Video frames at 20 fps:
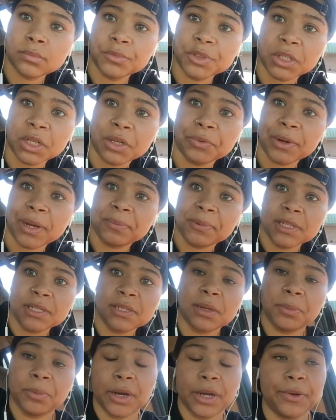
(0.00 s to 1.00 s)
Try to wrap
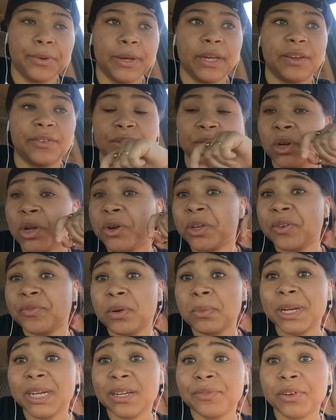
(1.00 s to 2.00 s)
this up right quick. If you know you're
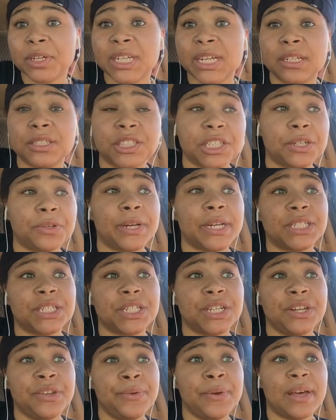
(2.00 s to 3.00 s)
from a different
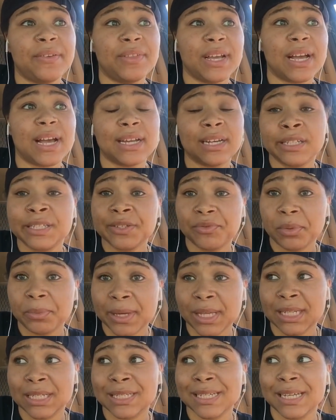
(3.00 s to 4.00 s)
generation, you have the cognitive
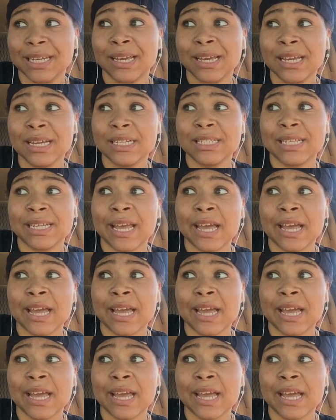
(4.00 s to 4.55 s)
ability to